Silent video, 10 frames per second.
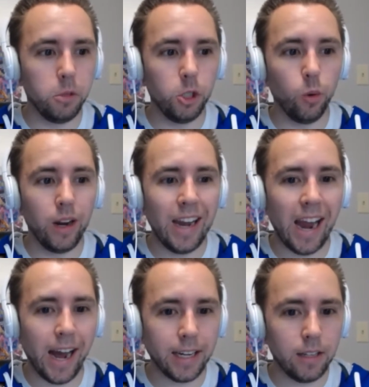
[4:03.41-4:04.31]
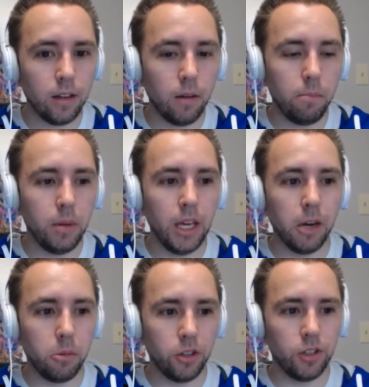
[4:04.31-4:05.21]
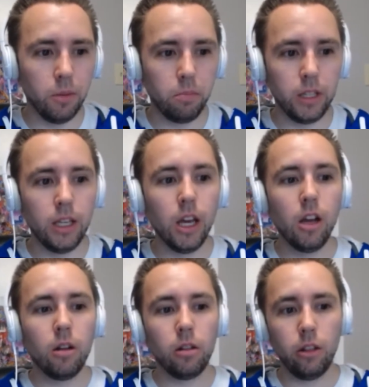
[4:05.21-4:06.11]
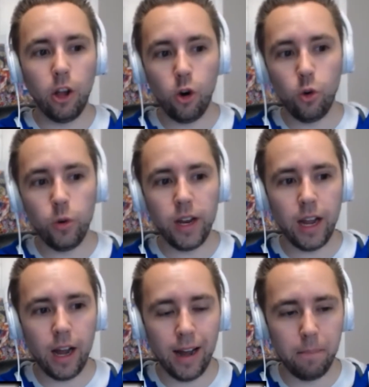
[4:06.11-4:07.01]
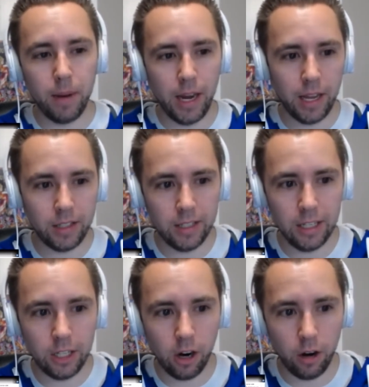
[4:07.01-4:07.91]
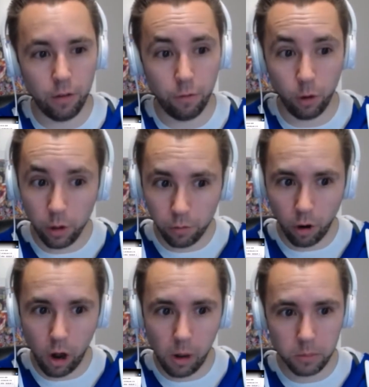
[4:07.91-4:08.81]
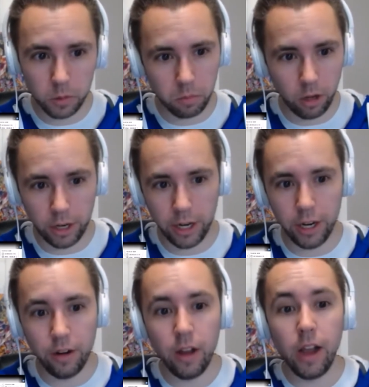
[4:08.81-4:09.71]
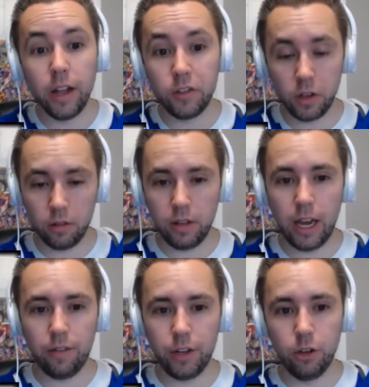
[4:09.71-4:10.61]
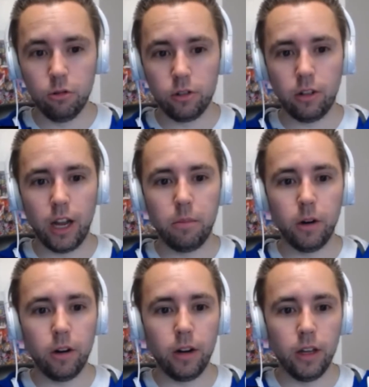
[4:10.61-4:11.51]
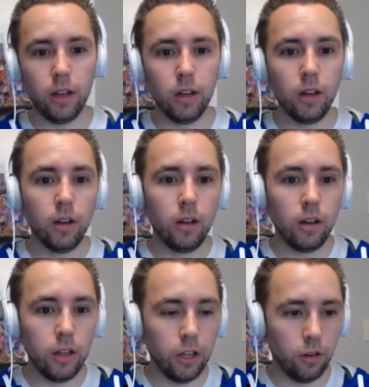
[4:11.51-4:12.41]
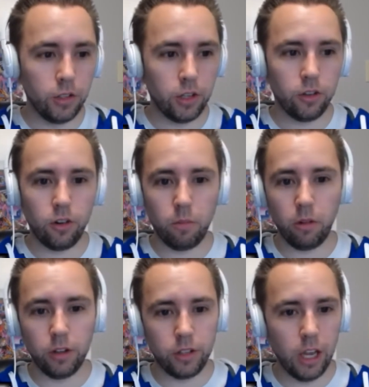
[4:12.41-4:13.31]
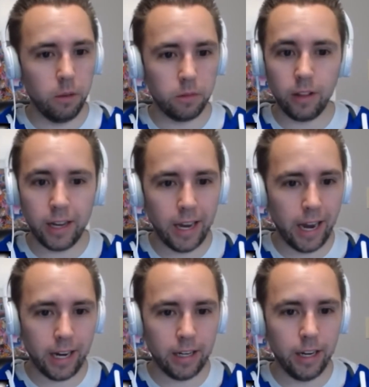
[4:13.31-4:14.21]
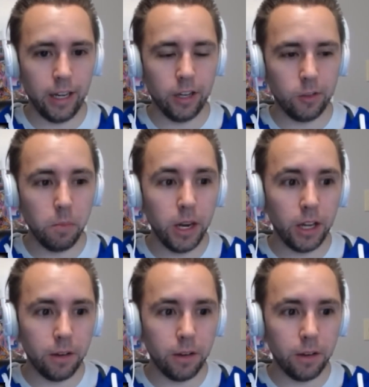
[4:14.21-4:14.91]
You will not be able to simply load up an SD card full of ROMs, plug it in, and suddenly have a huge library, you know, 600 plus games like a hacked NES Mini.